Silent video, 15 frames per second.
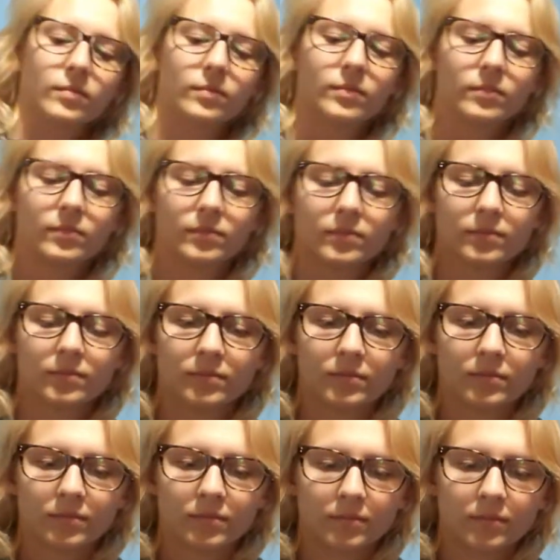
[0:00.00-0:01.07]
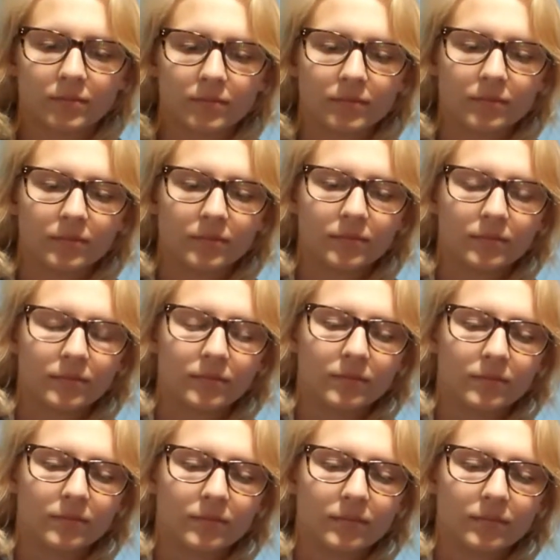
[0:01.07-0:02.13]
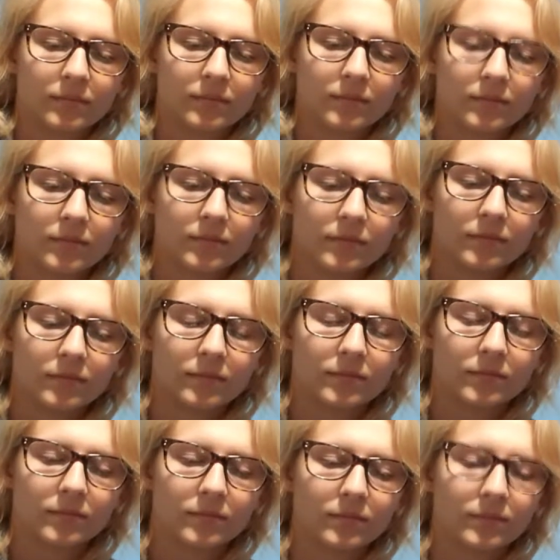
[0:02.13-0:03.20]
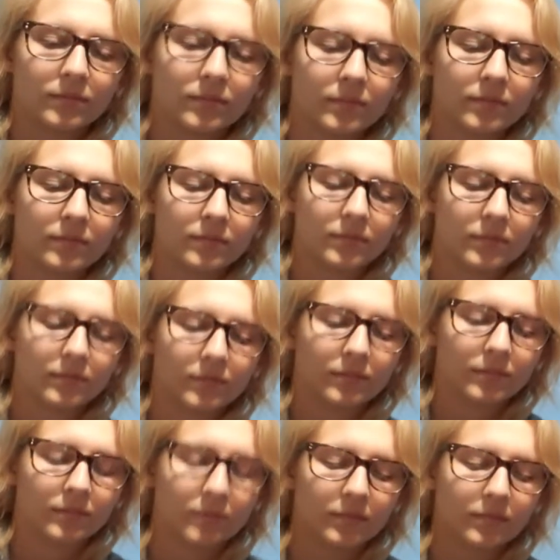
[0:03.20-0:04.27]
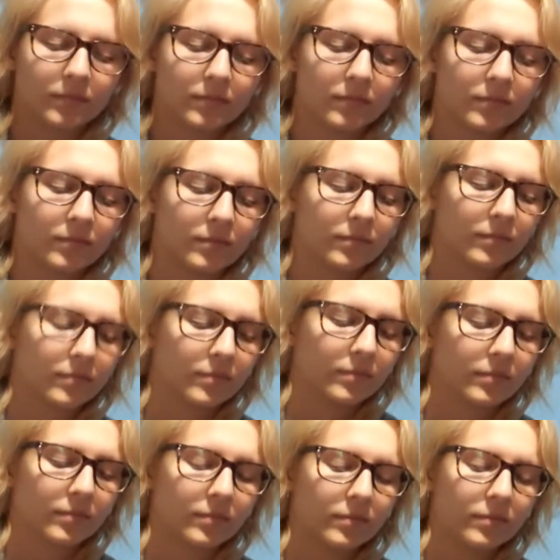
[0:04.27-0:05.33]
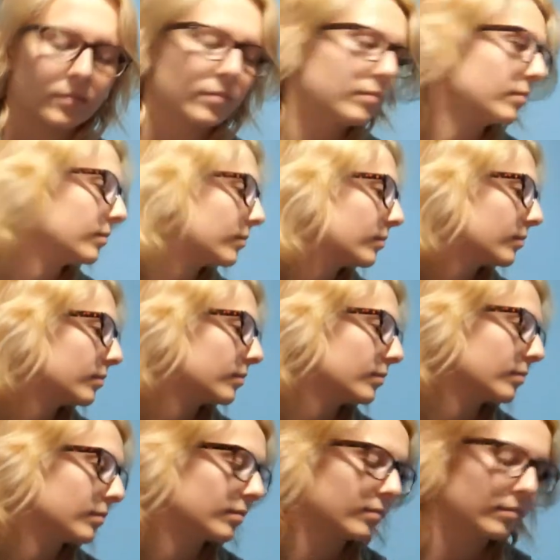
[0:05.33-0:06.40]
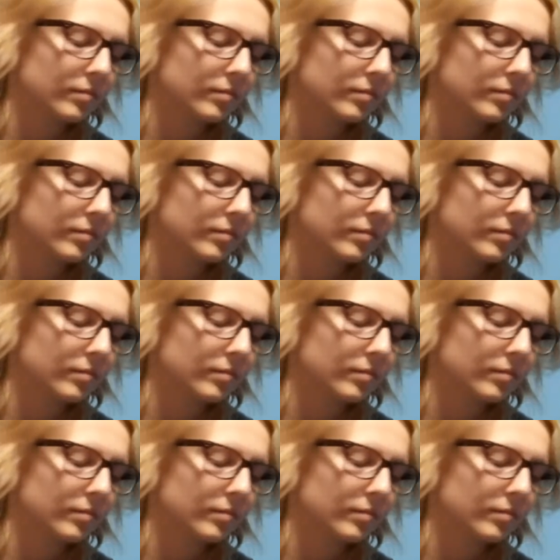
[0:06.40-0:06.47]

No words are spoken by the person on screen.